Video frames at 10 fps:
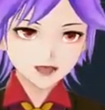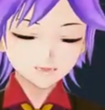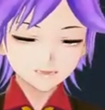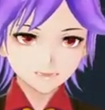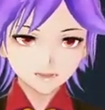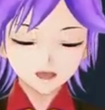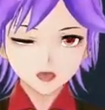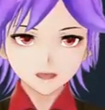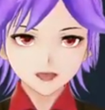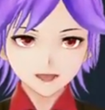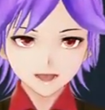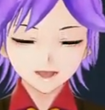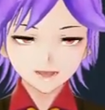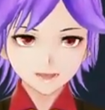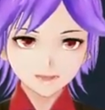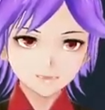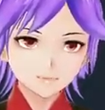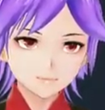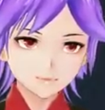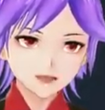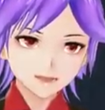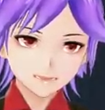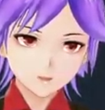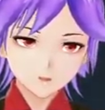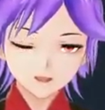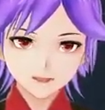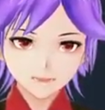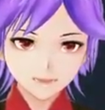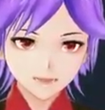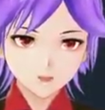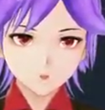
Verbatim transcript: So right here, once you load into the,